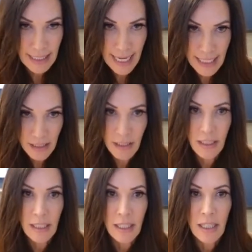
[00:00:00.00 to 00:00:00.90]
Again,
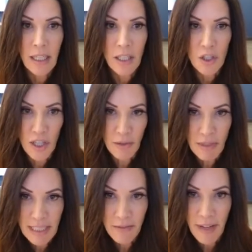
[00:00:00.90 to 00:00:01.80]

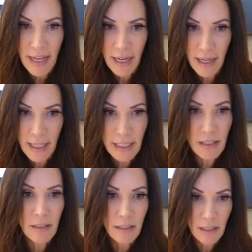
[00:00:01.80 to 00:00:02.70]
generative AI
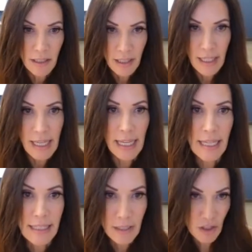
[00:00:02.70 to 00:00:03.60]

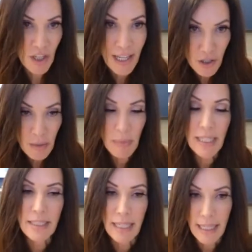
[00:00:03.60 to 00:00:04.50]

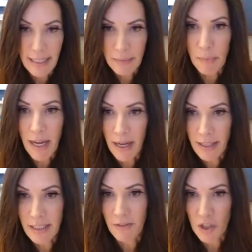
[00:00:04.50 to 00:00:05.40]
ChatGPT is
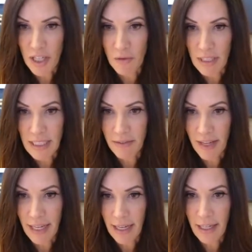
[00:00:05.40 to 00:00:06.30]
part of a
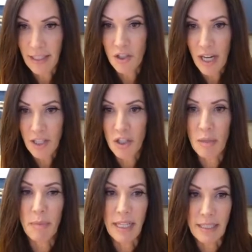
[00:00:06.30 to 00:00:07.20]
generative AI.
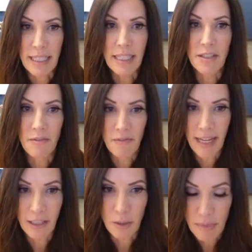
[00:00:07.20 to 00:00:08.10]
ChatGPT
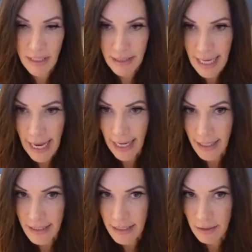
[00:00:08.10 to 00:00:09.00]
develops
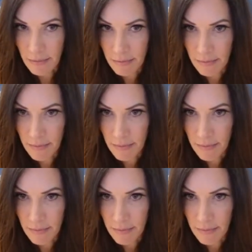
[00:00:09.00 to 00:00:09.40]
text.